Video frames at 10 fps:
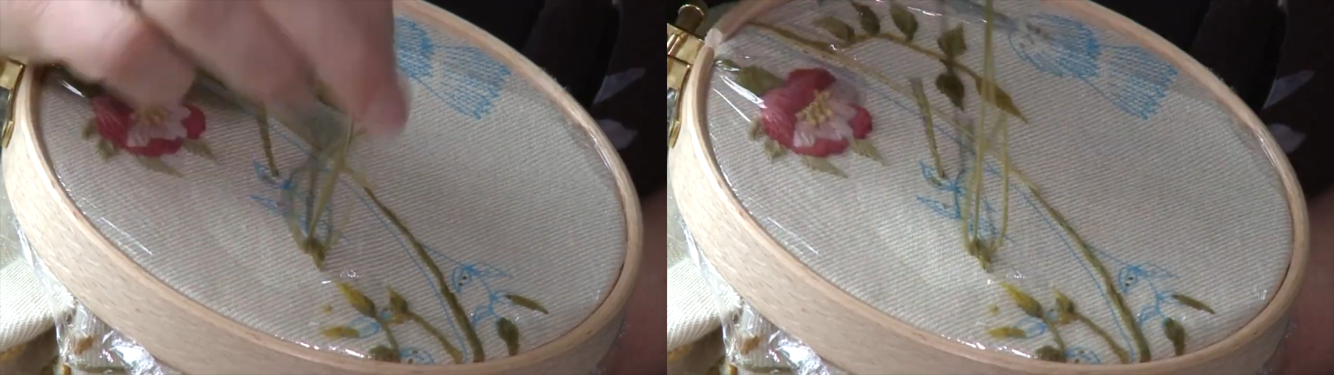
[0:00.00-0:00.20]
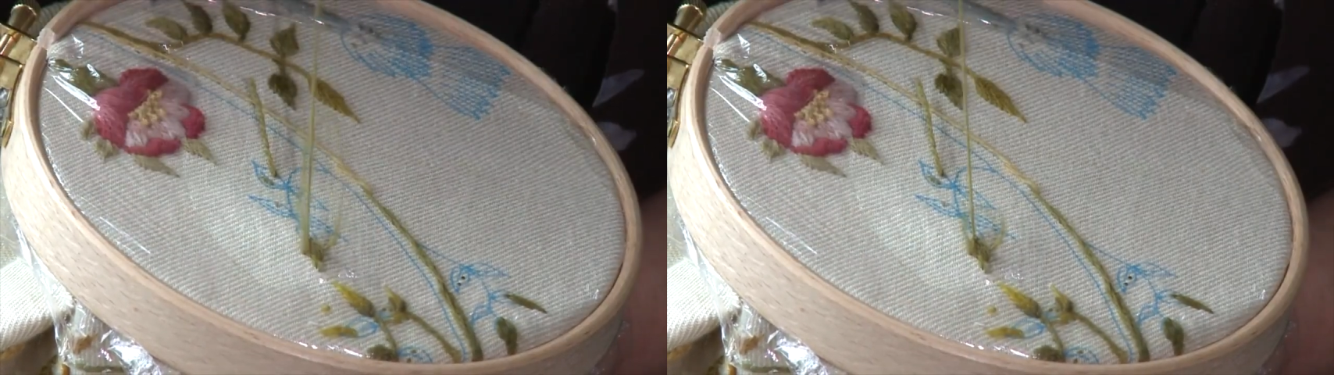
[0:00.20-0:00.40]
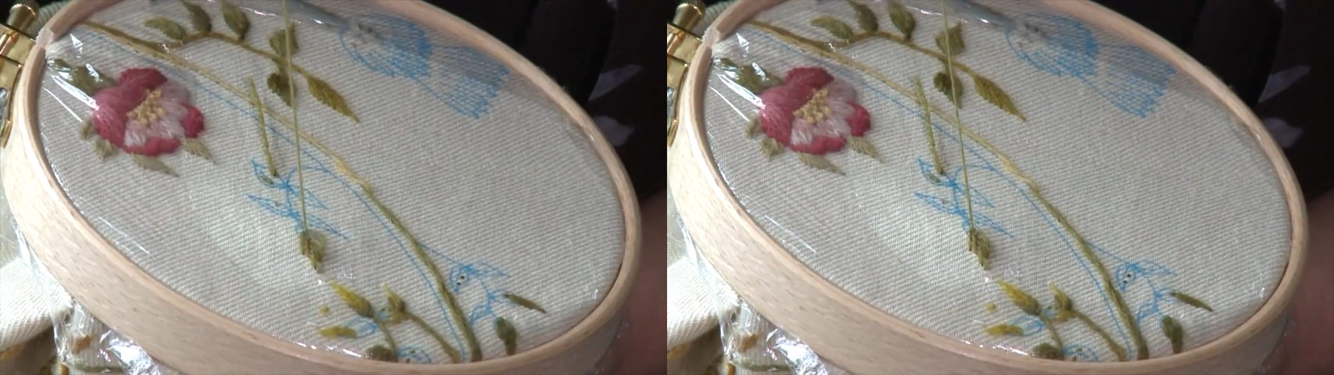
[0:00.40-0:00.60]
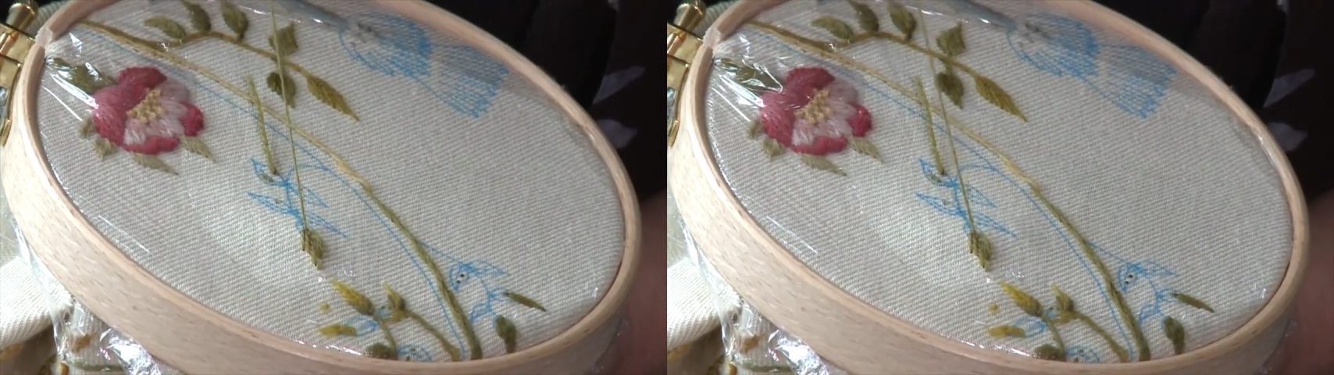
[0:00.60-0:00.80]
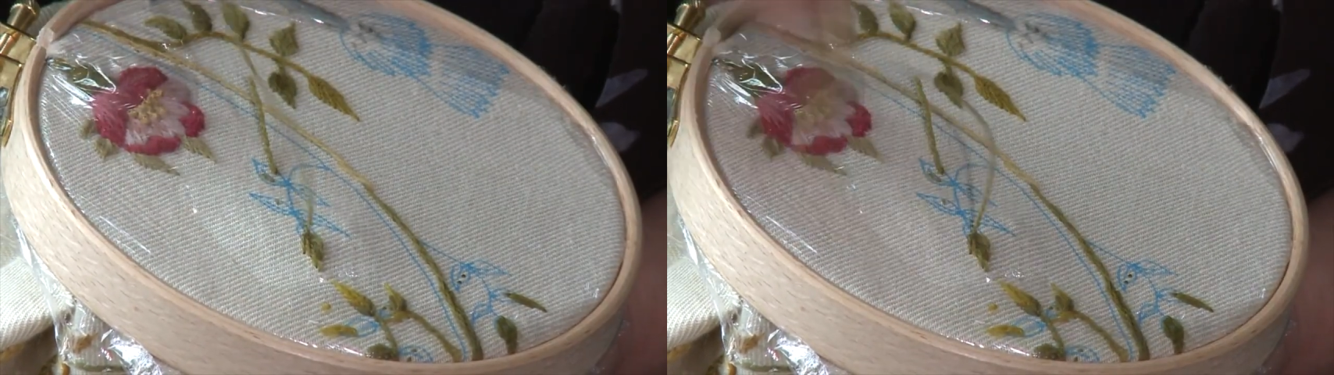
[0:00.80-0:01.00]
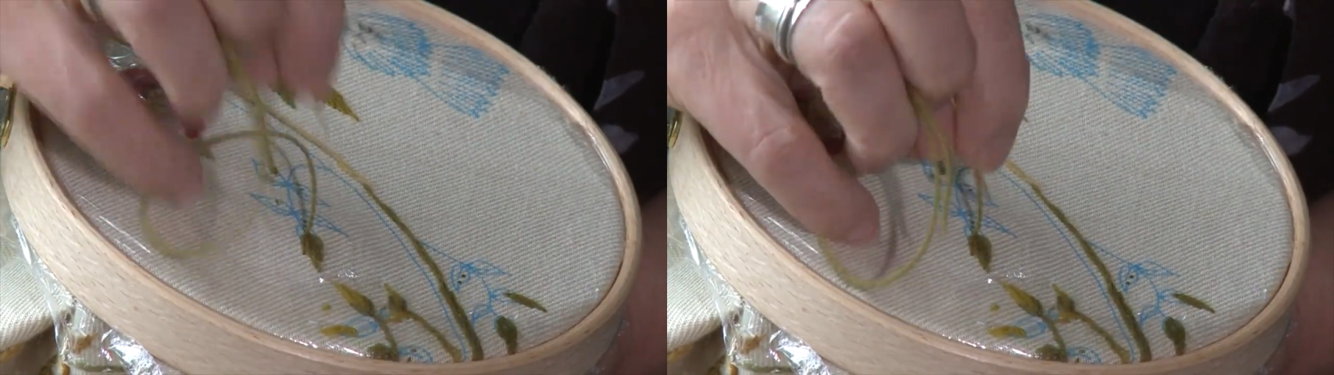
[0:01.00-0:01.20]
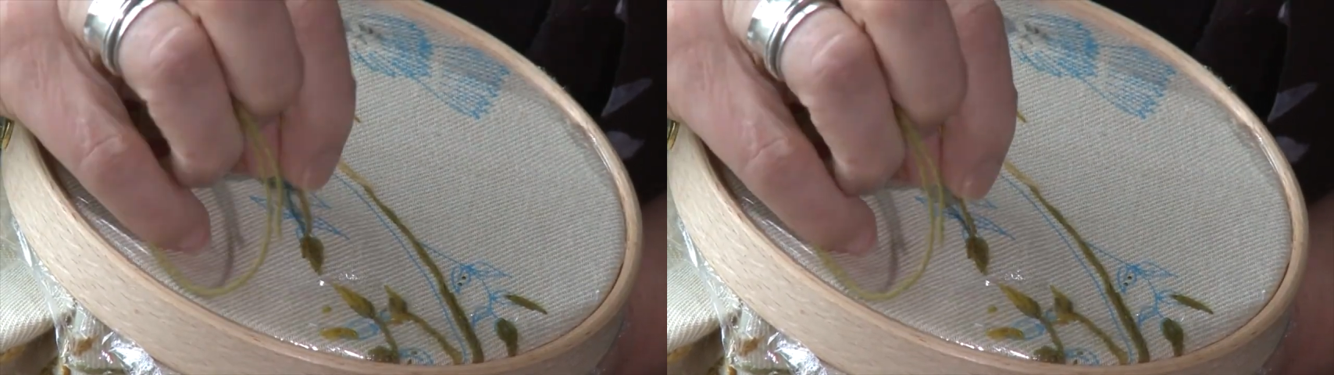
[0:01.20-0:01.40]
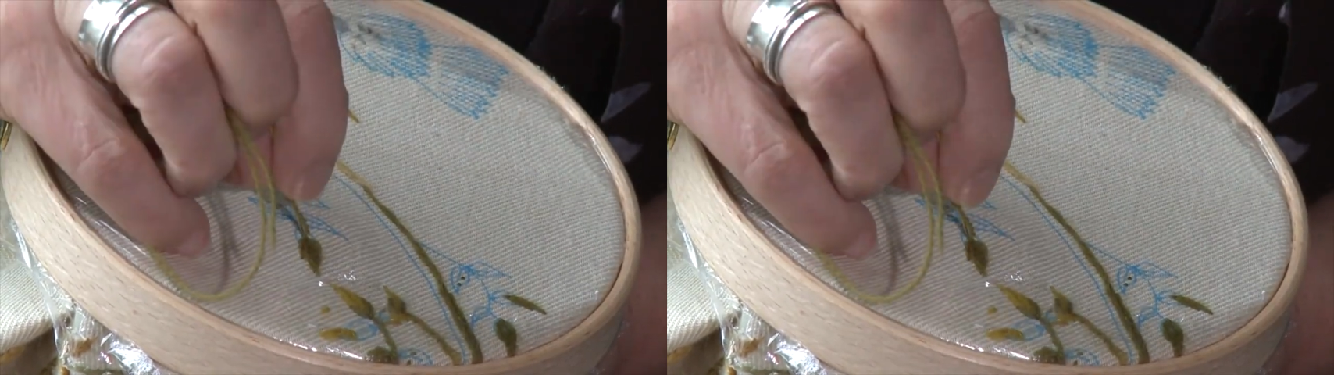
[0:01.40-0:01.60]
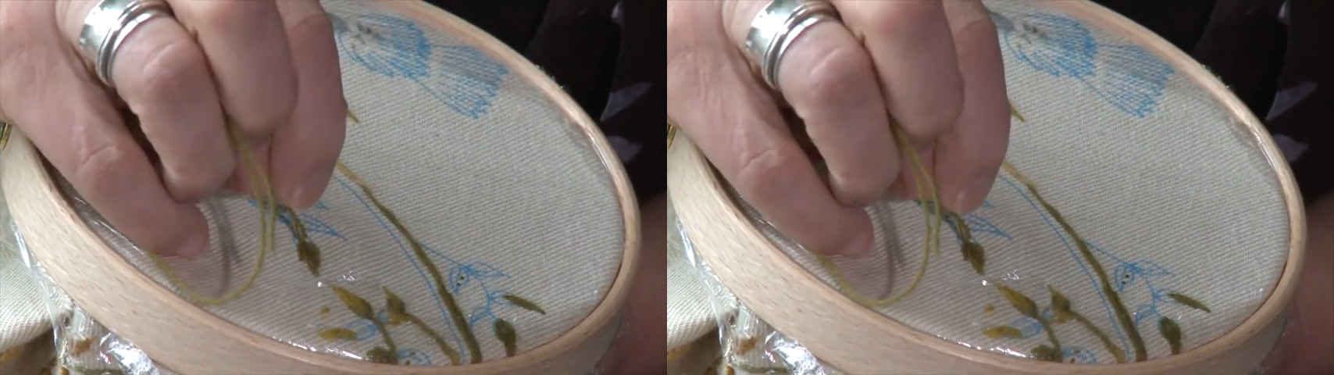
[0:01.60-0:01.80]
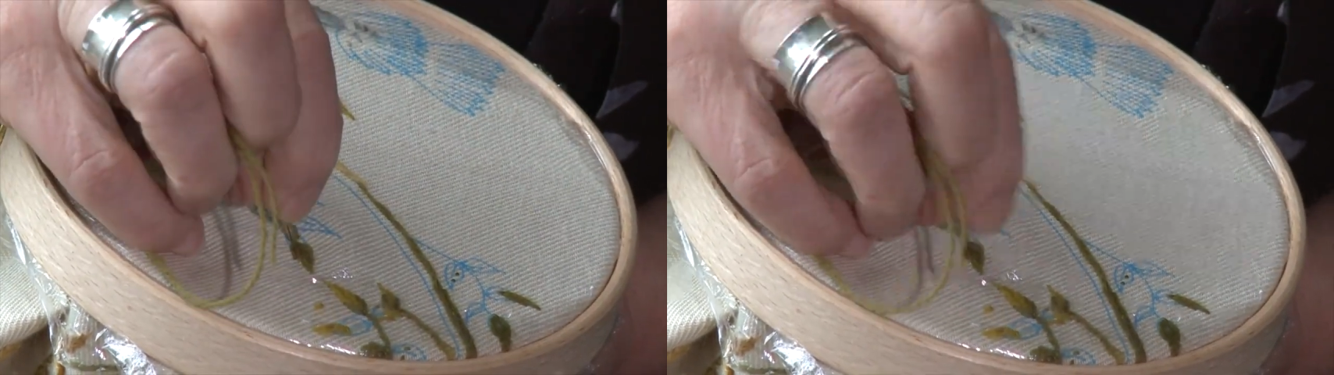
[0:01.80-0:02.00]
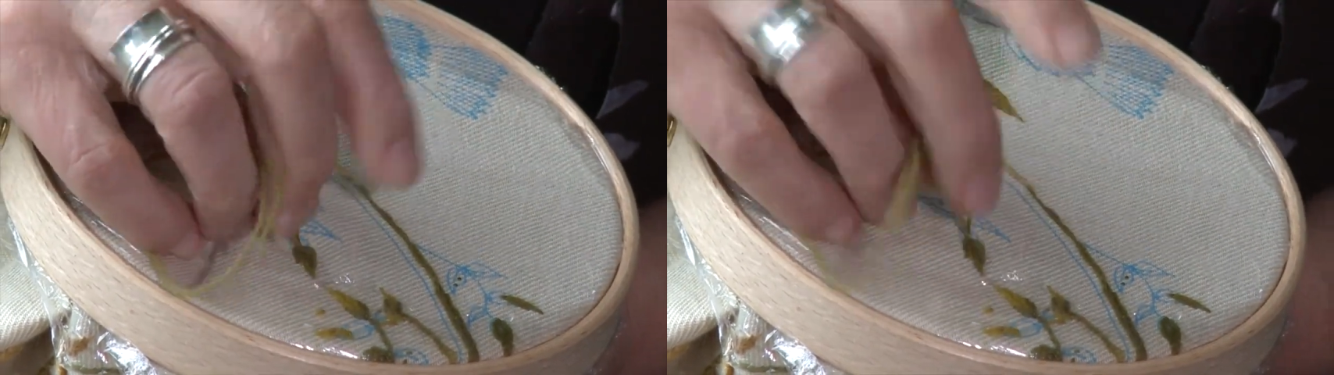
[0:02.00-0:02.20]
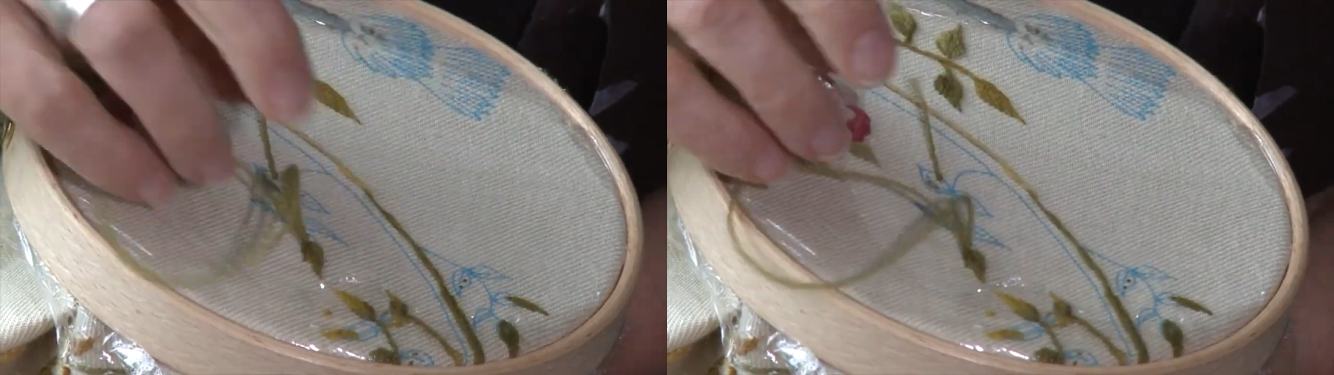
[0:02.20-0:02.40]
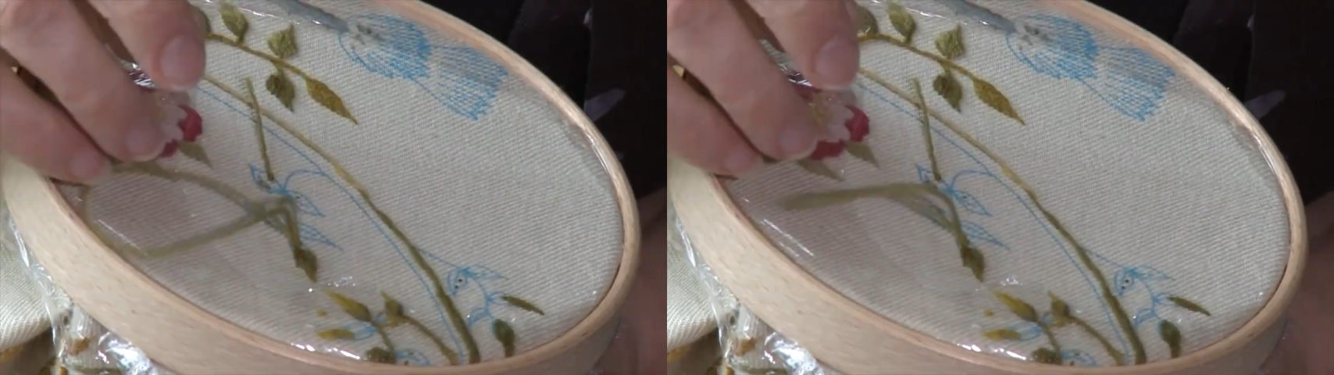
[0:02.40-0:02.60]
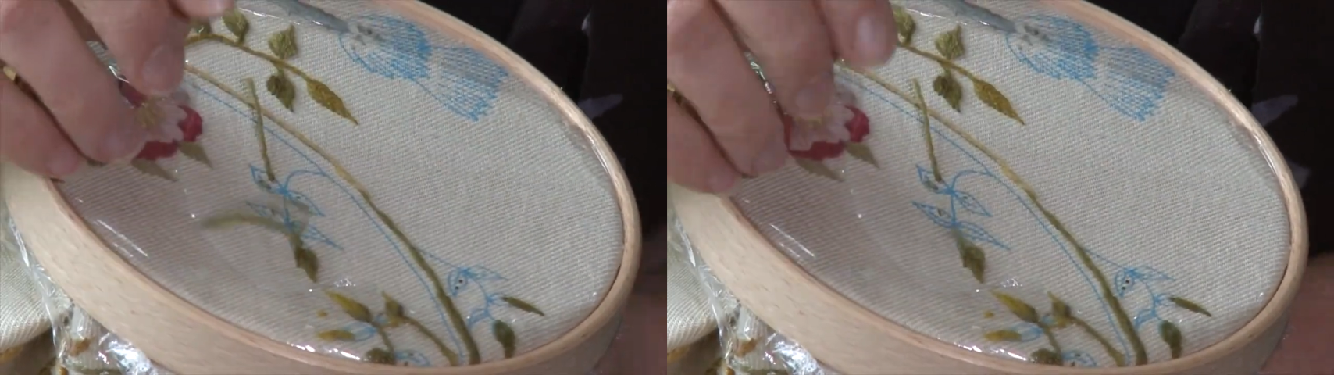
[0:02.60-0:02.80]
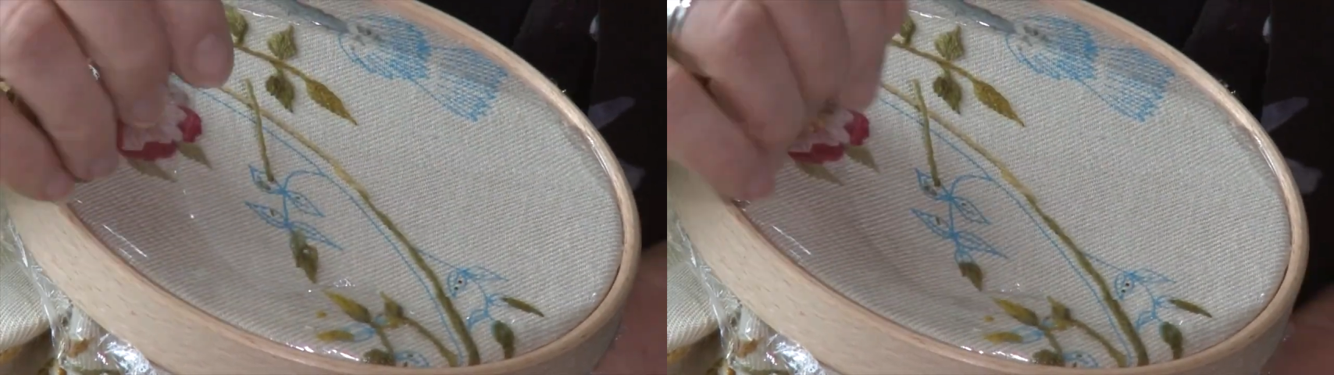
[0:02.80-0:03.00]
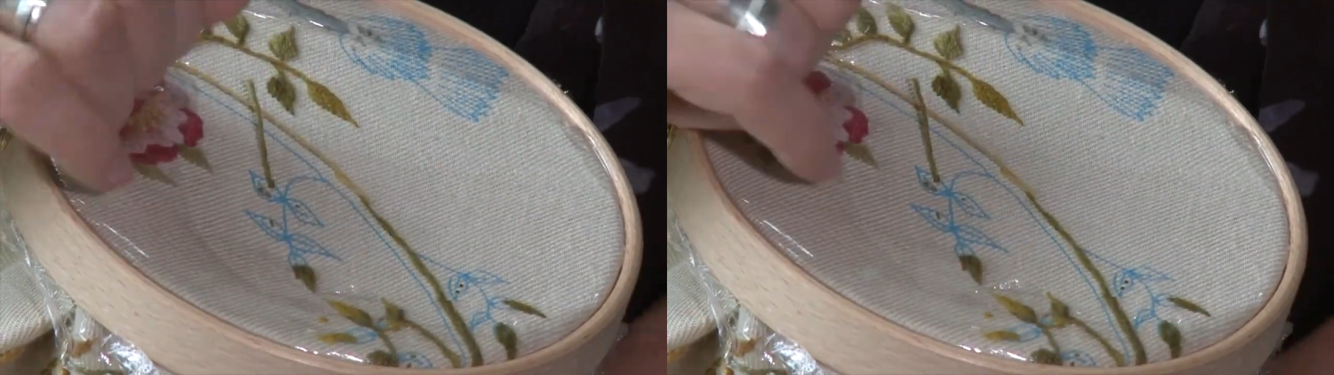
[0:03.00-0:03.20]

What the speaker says: No face is visible, so there are no lips to read.